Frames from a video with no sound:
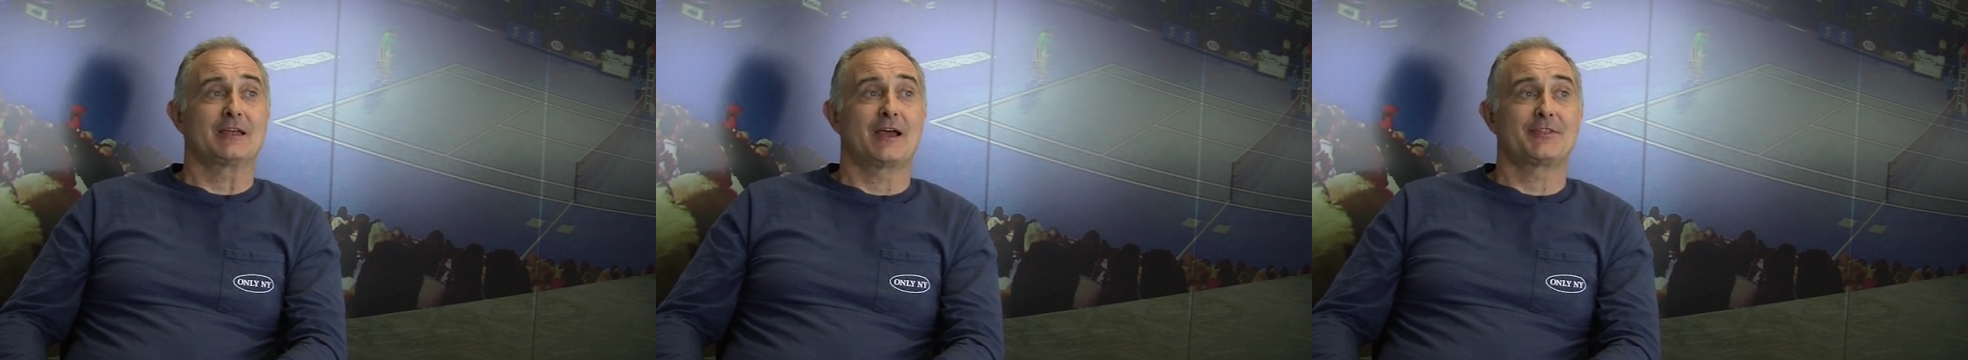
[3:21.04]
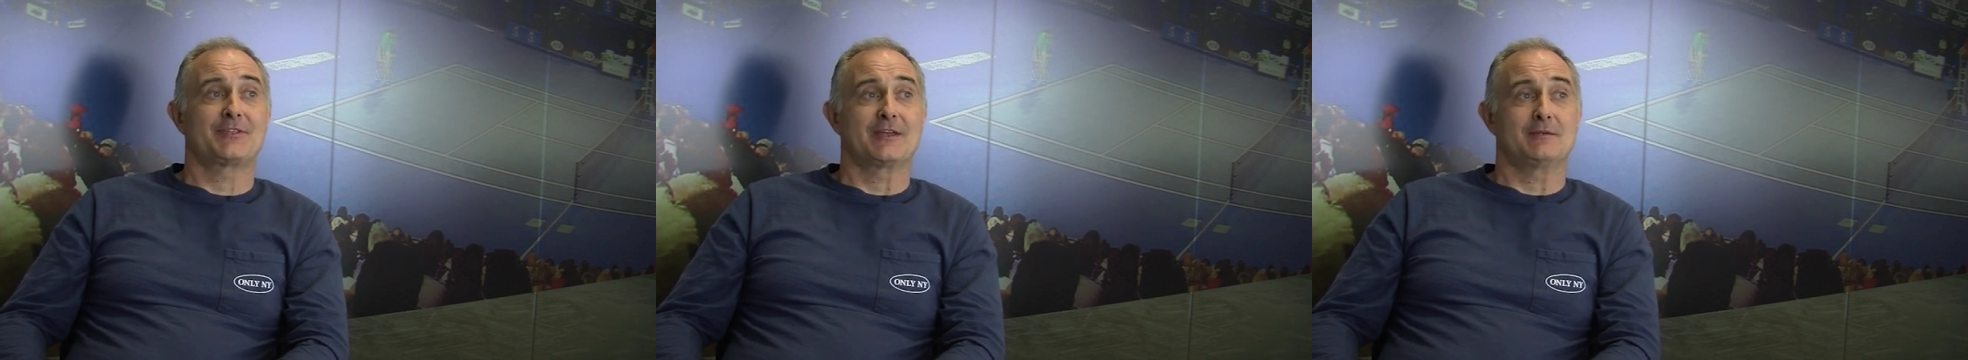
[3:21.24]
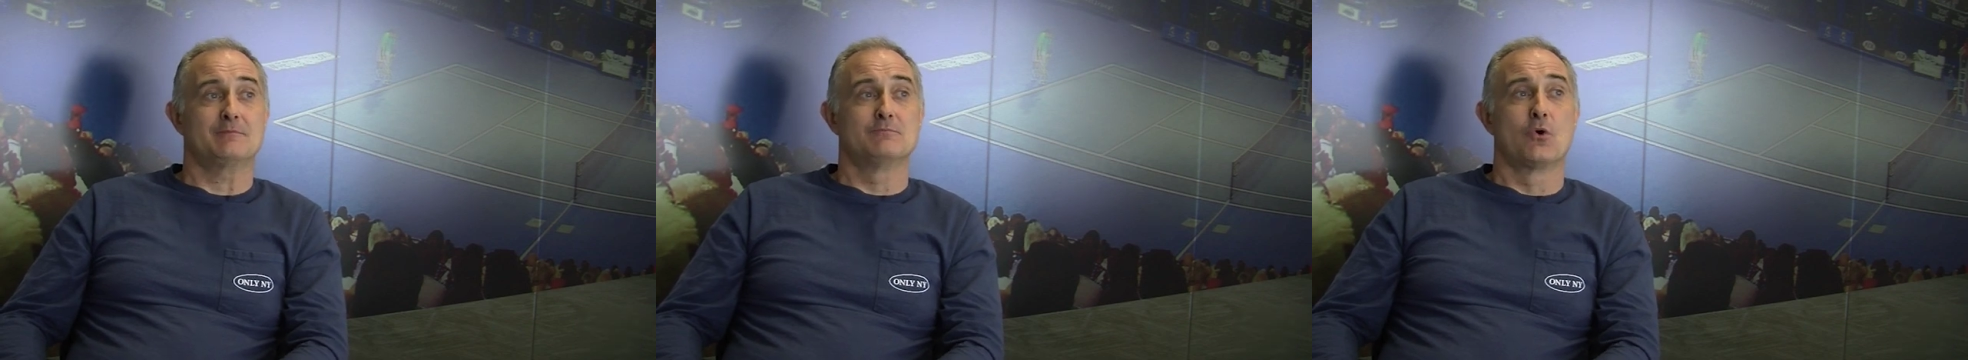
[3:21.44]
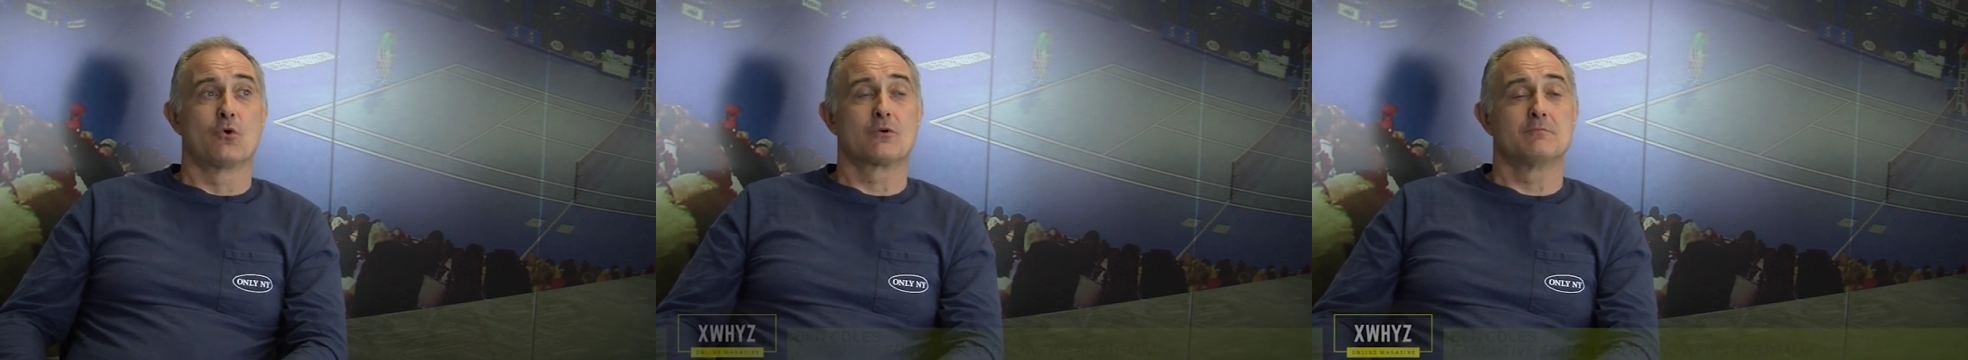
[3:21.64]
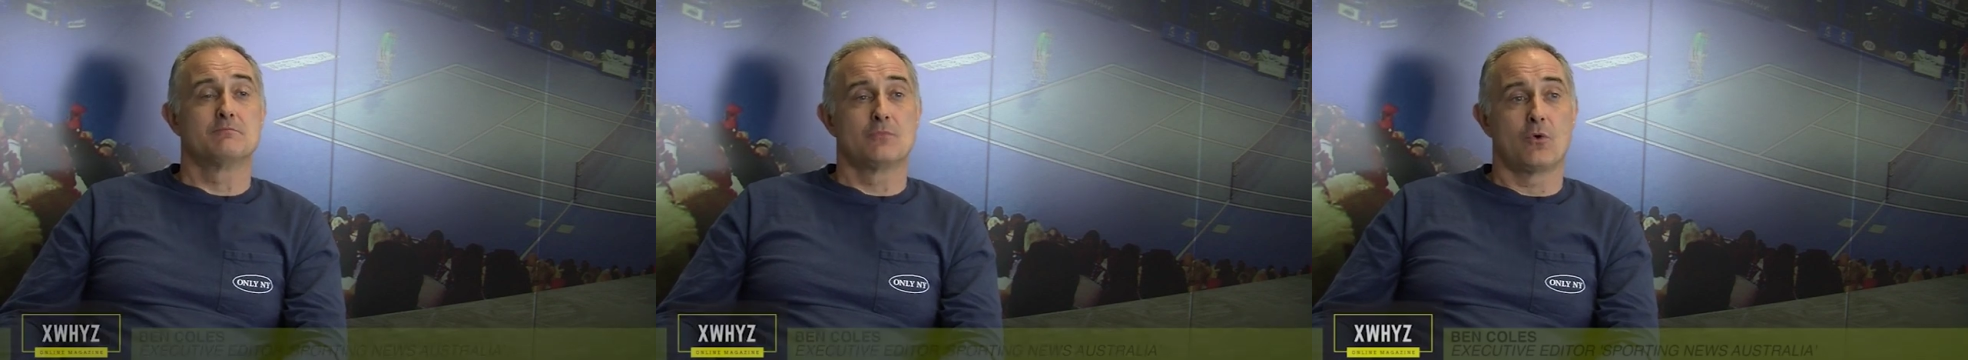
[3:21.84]
I think
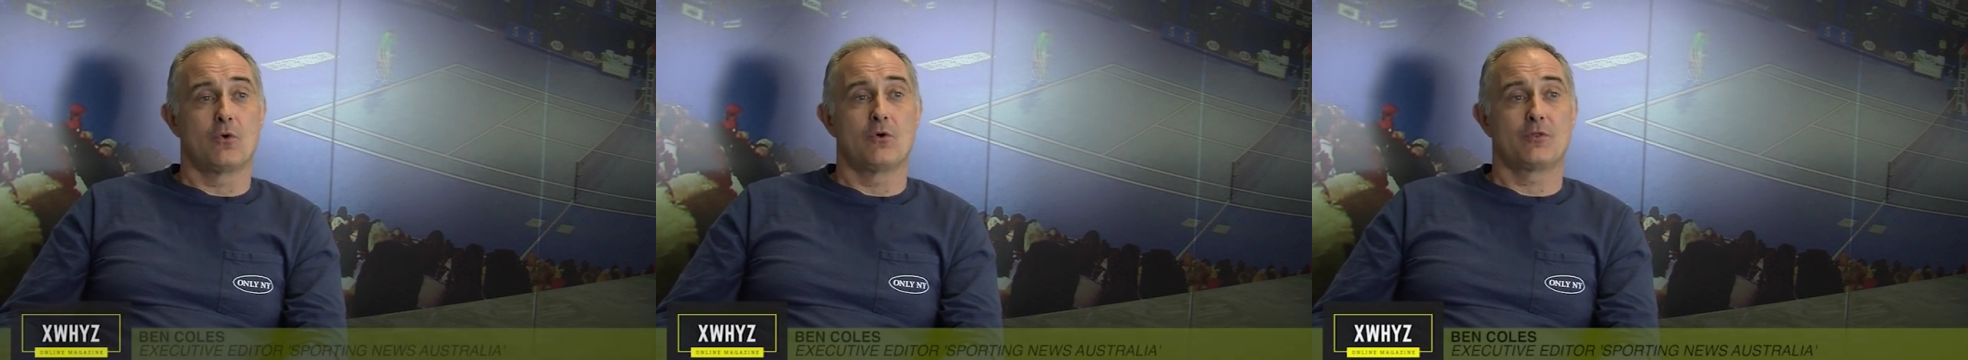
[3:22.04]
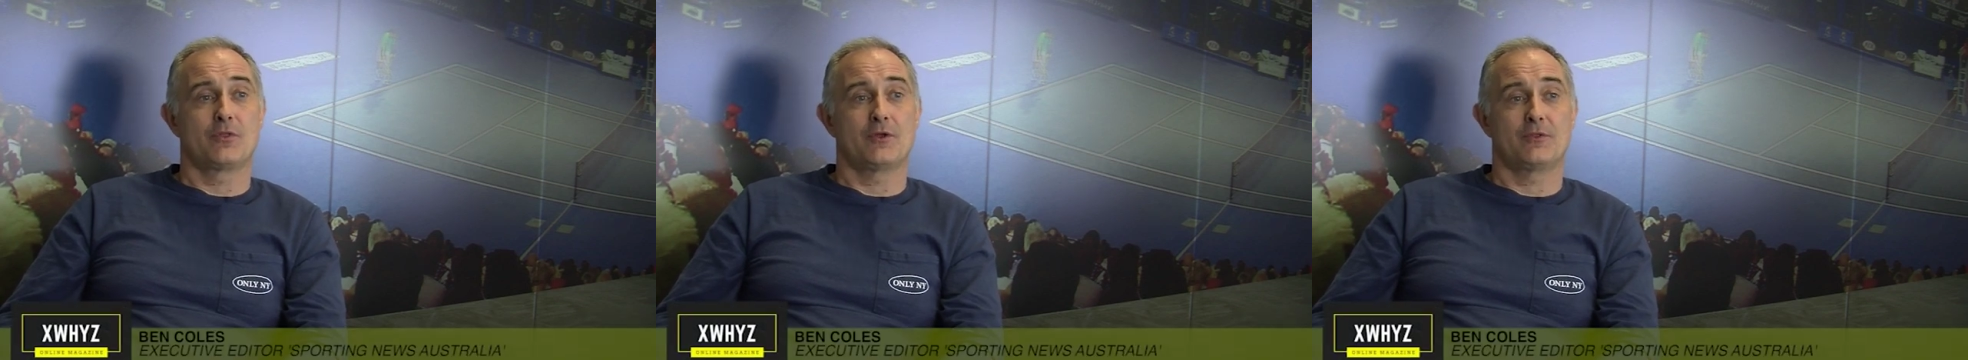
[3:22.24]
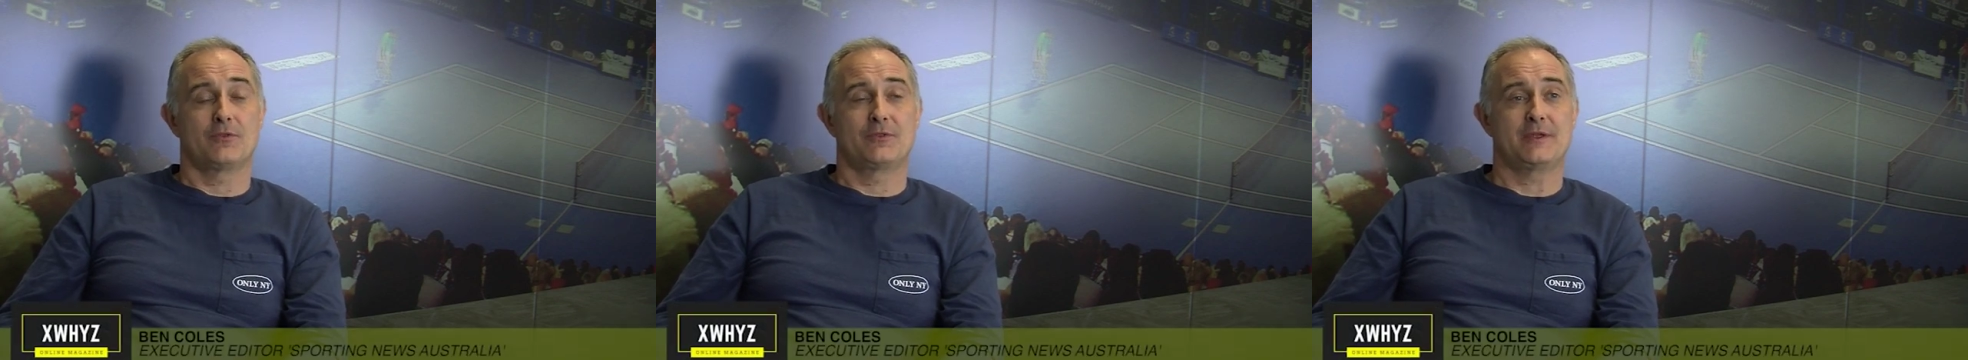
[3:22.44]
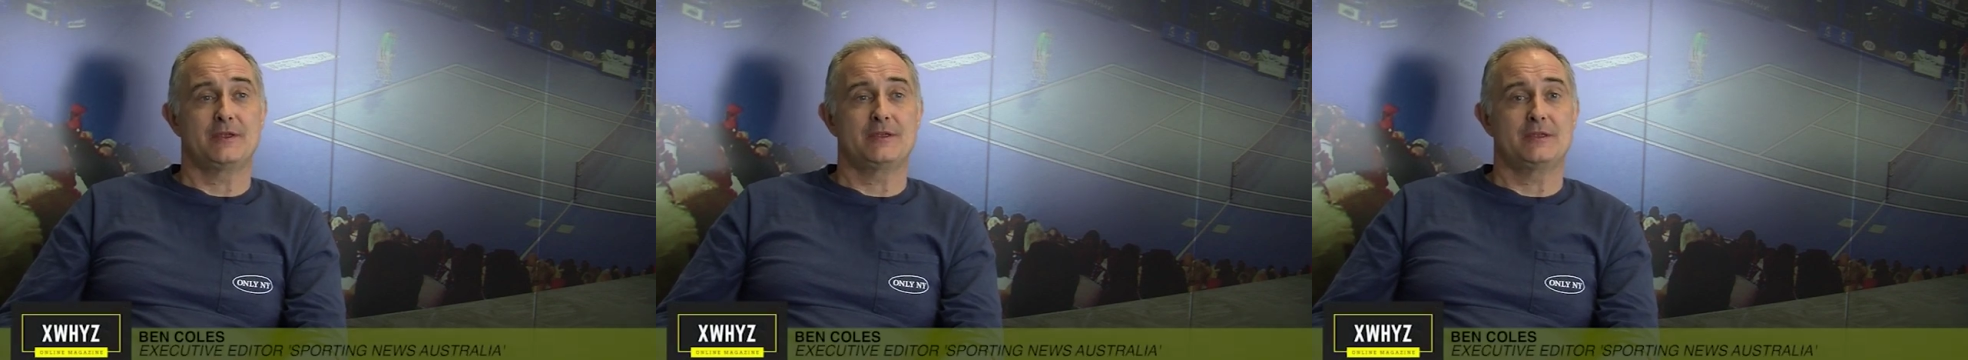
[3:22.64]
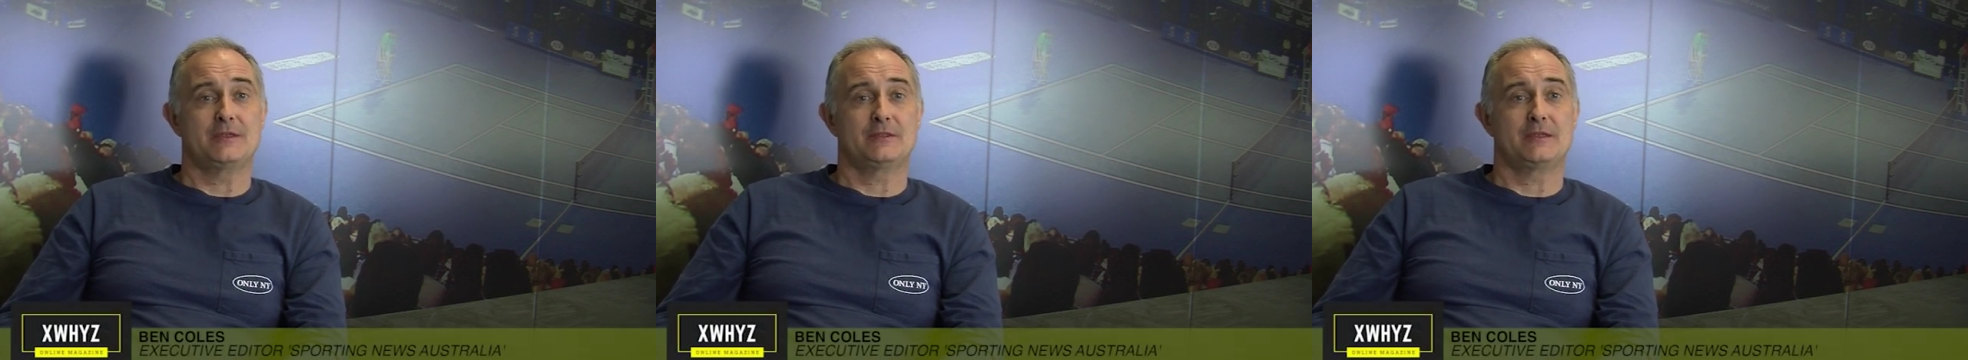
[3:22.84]
more and more that
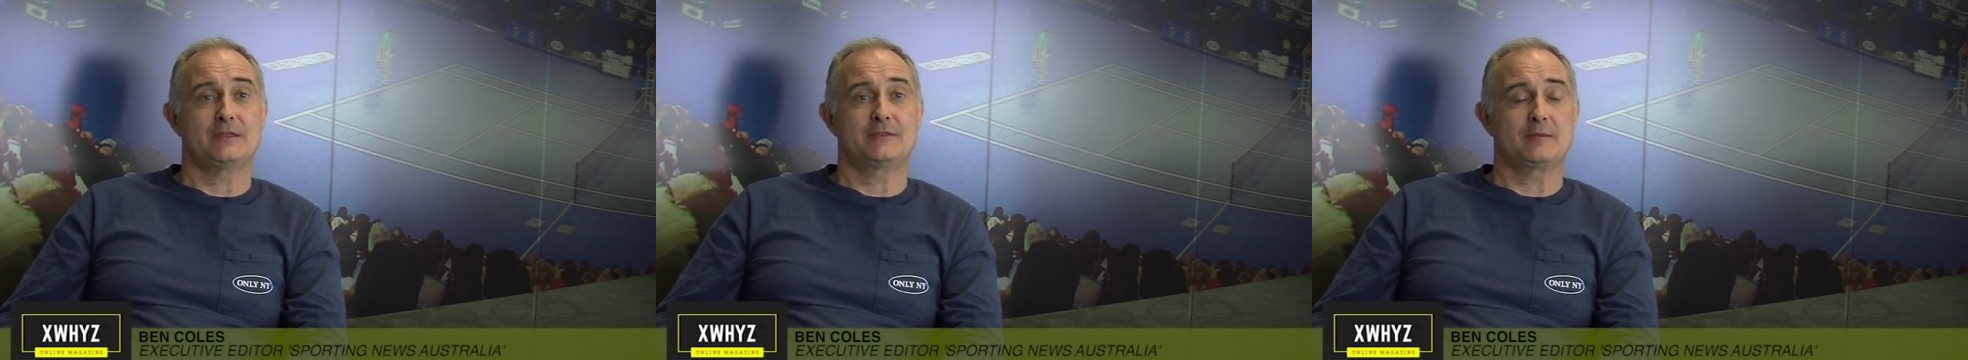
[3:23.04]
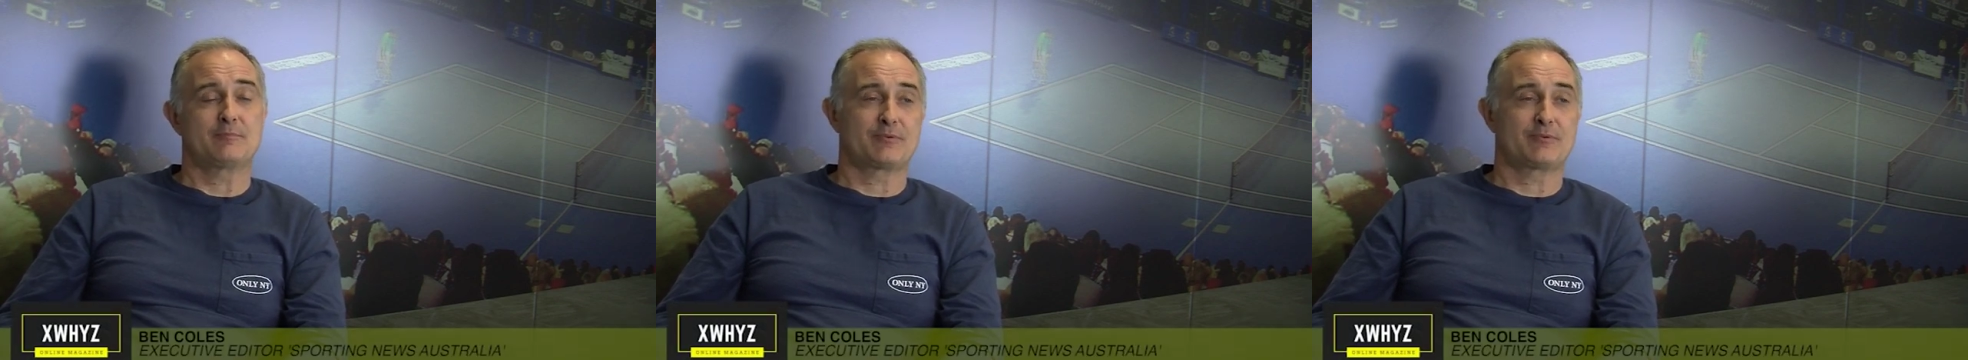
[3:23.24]
the